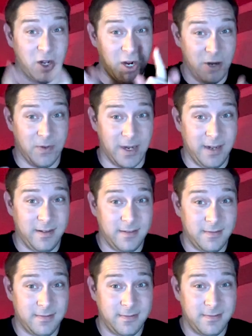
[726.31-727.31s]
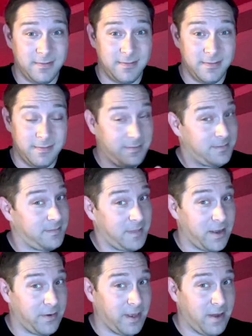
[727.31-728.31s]
Are you ready?
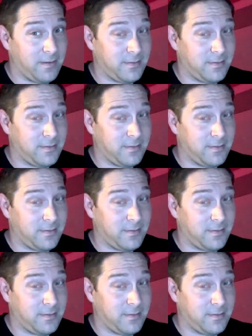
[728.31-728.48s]
Here we go.